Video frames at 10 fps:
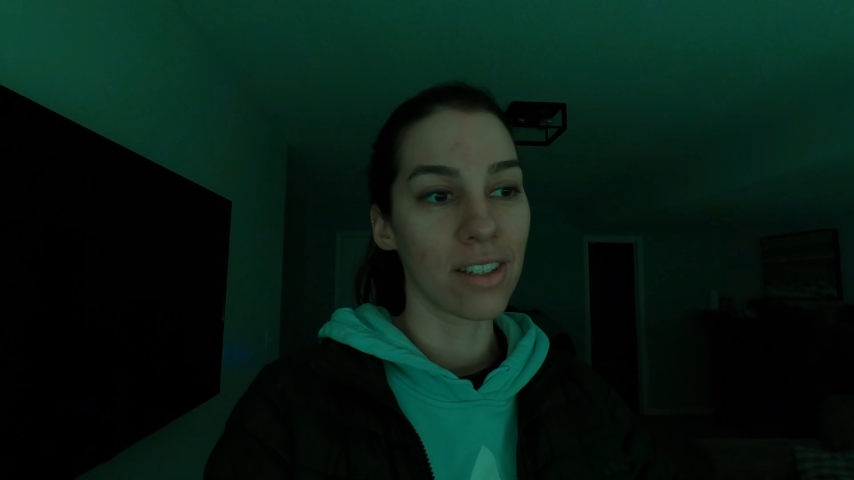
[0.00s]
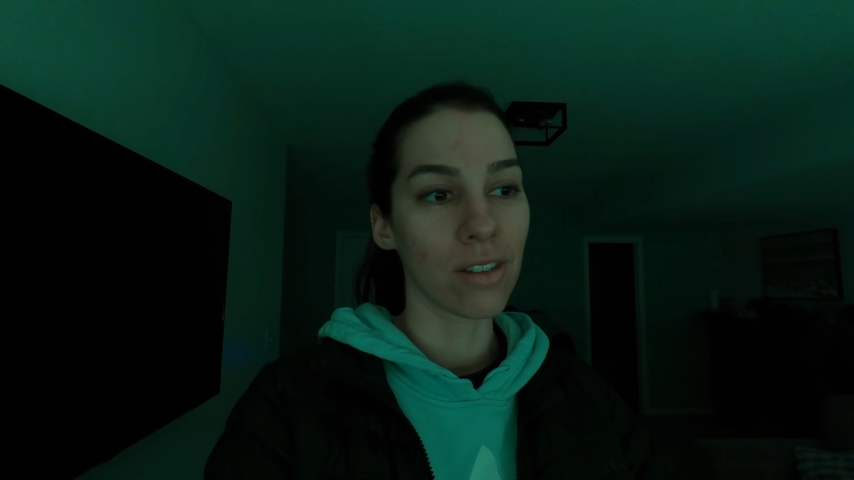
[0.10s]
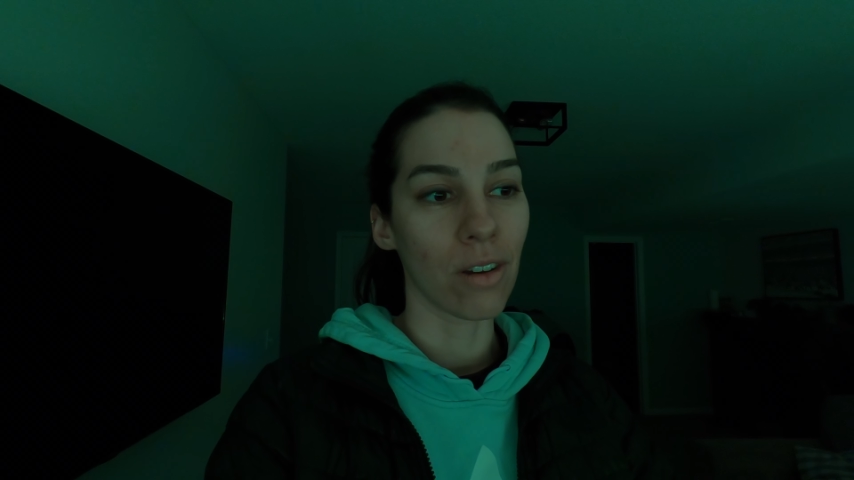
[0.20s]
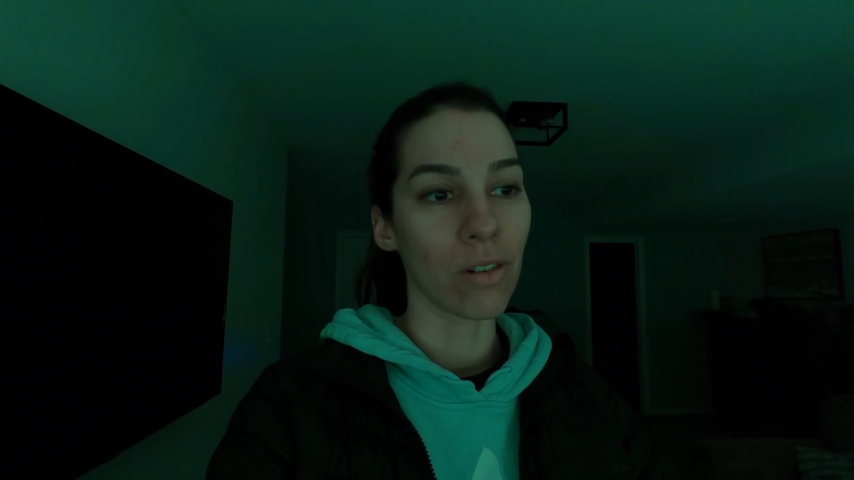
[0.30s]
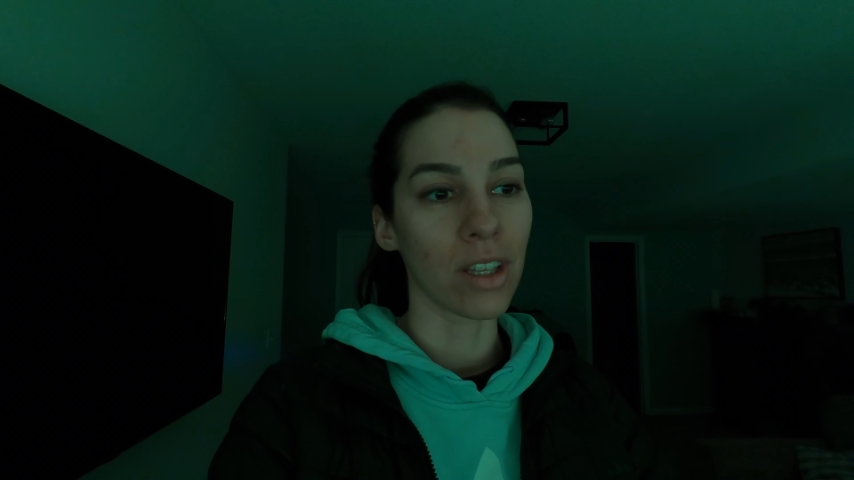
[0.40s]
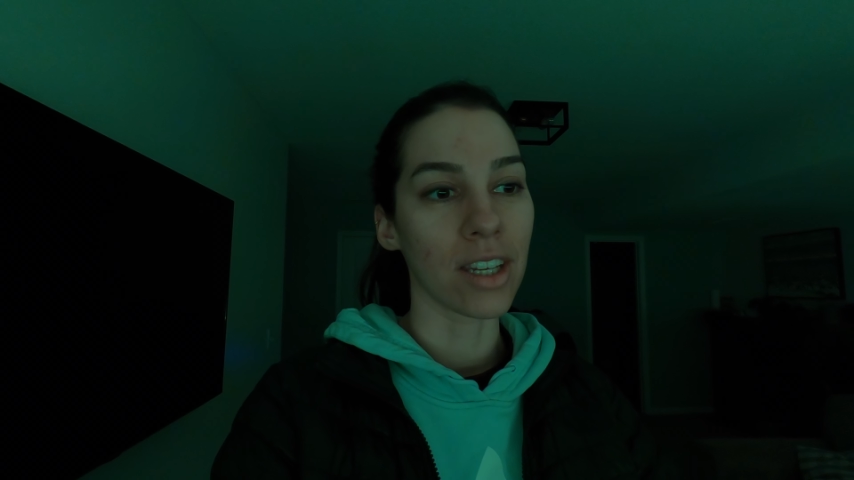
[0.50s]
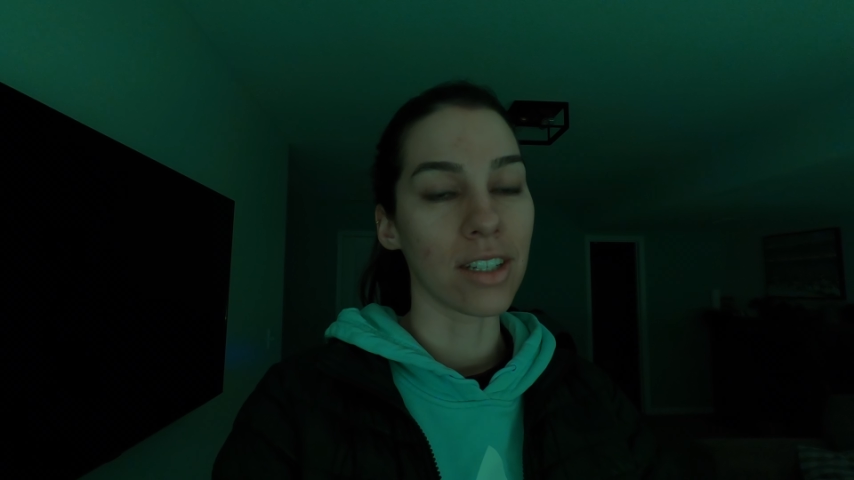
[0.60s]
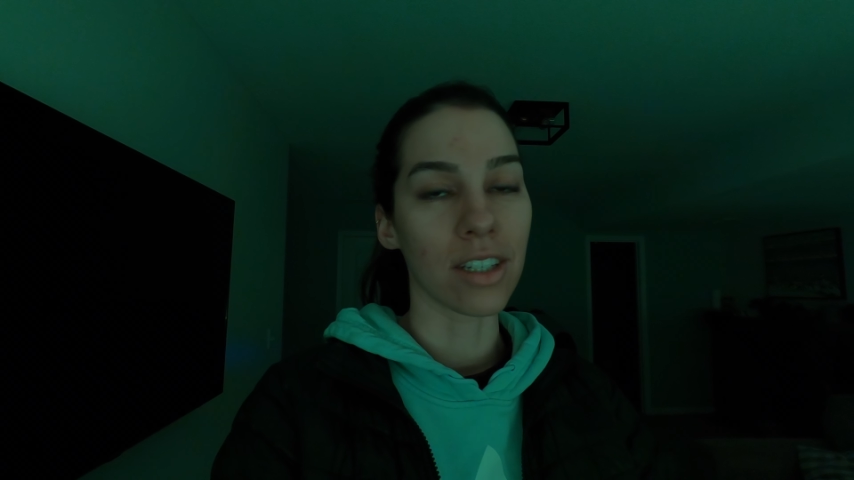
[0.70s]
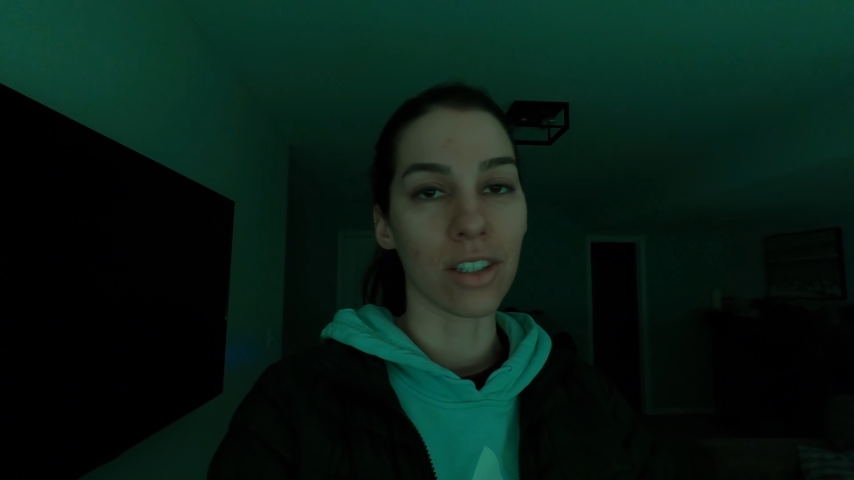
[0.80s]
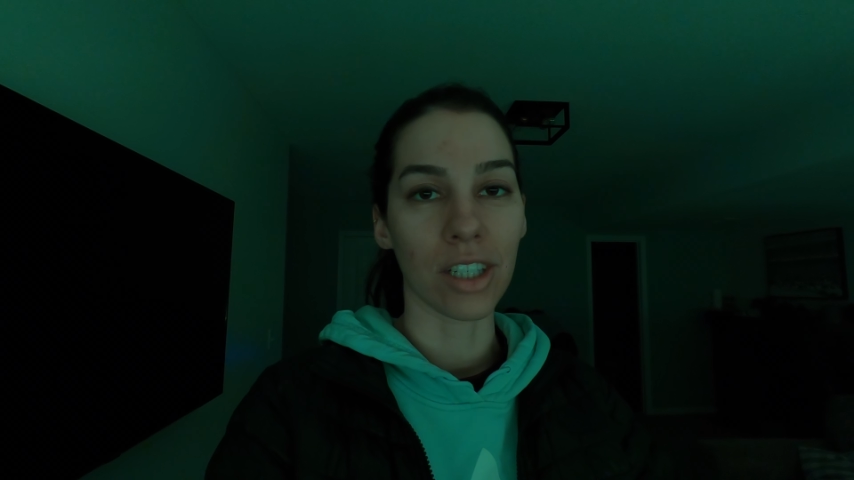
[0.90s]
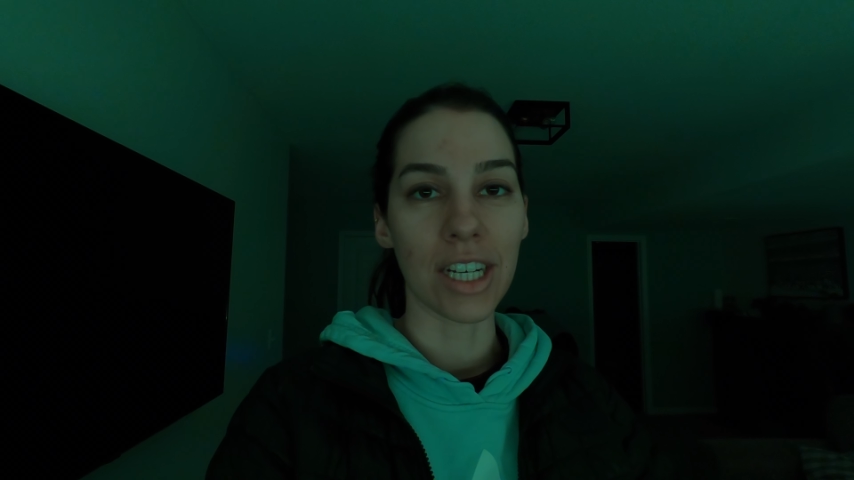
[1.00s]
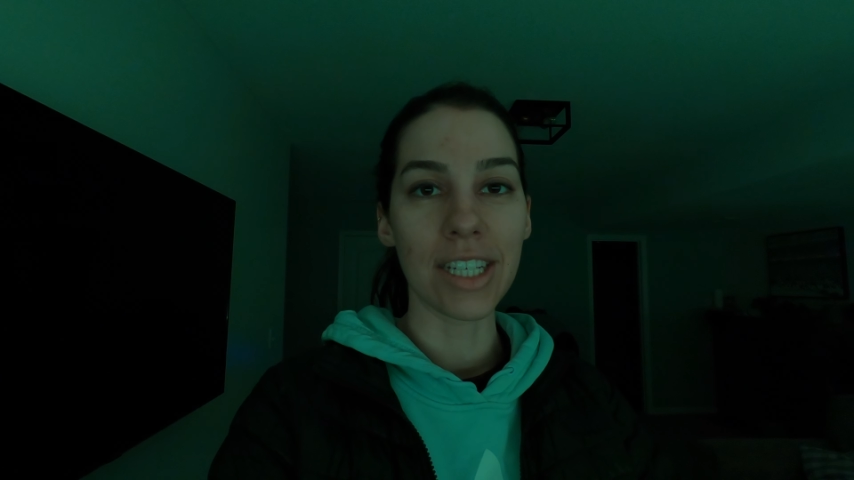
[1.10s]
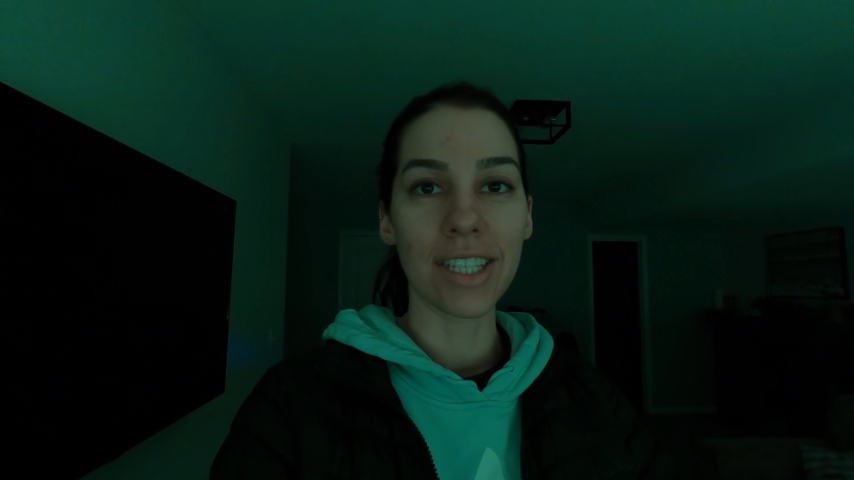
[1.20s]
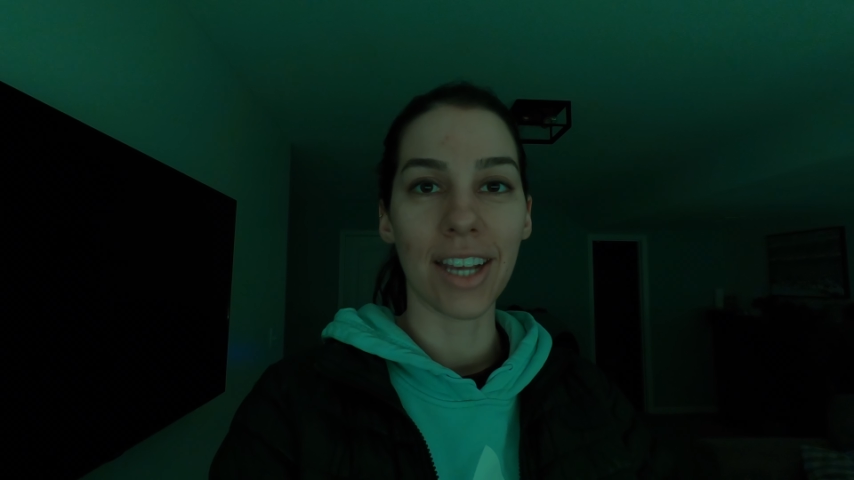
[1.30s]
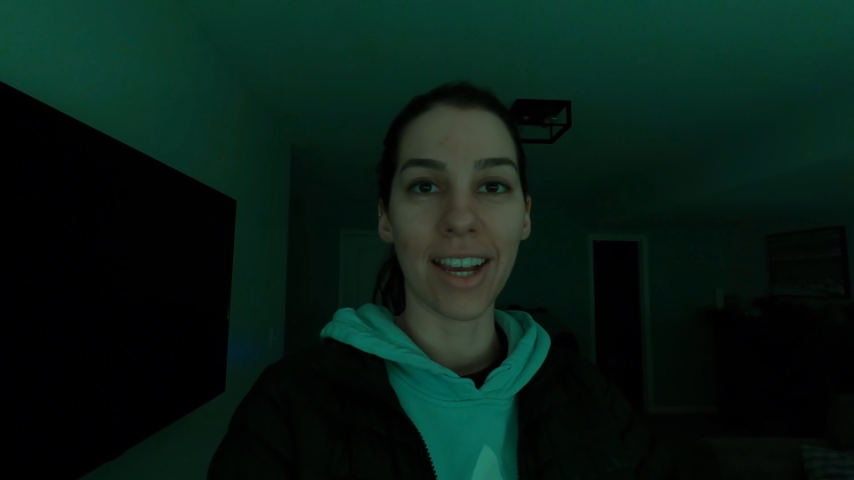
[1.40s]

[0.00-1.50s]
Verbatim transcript: slowly decrease